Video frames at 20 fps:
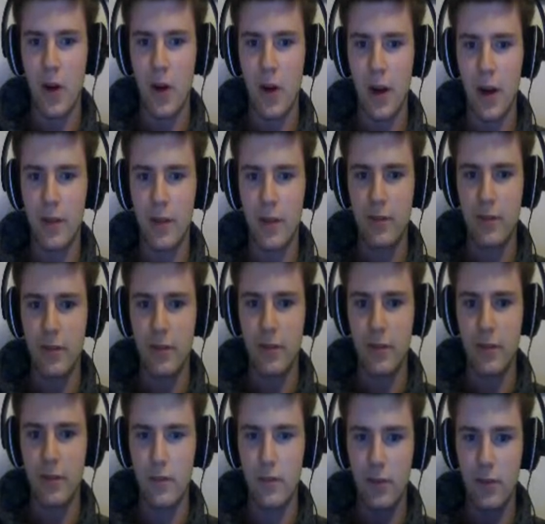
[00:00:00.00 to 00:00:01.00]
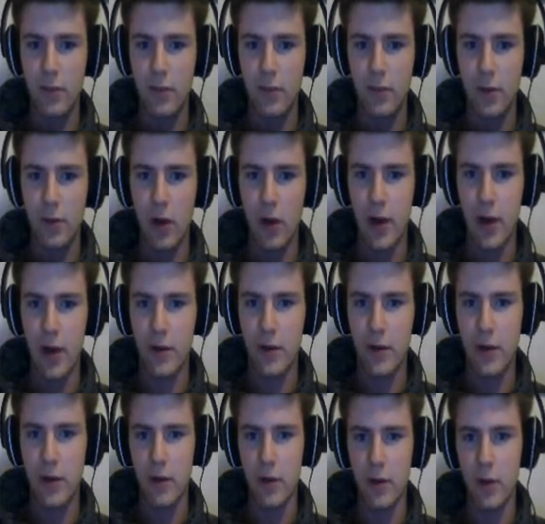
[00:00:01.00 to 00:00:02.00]
All I all I have
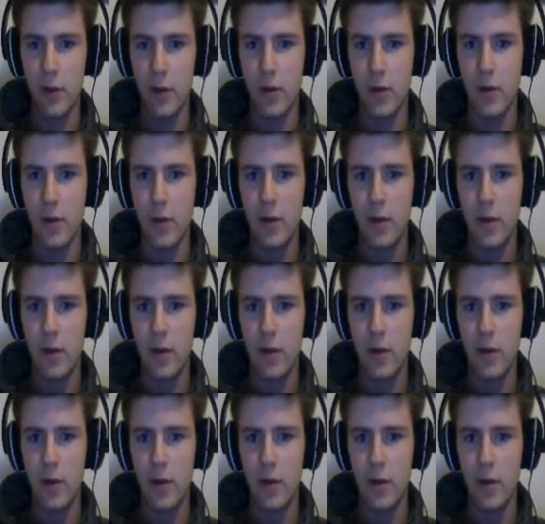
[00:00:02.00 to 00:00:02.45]
to do